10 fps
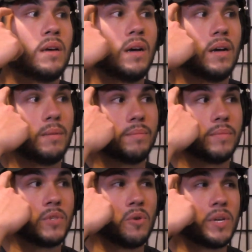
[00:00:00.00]

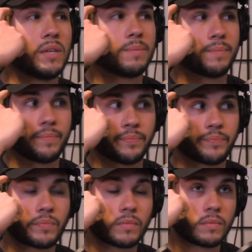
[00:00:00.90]
Yeah. Tony,
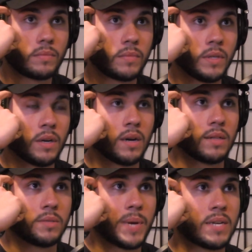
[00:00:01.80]

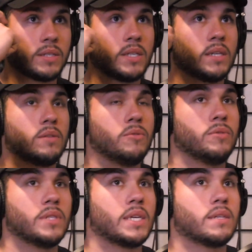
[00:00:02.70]
the Spanish kid
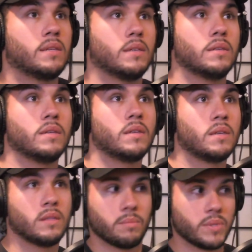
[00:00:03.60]
who's like the
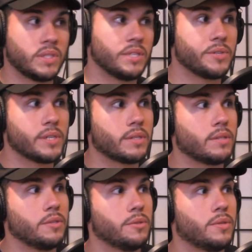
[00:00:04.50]
mysterious
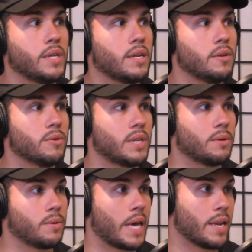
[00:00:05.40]
dude that knows
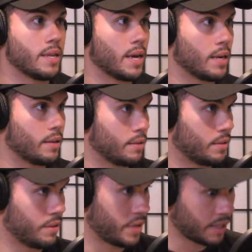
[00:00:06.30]
how Hannah died and
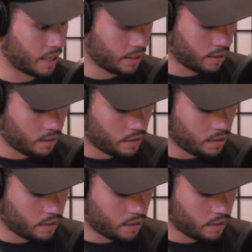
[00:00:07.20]
stuff like that.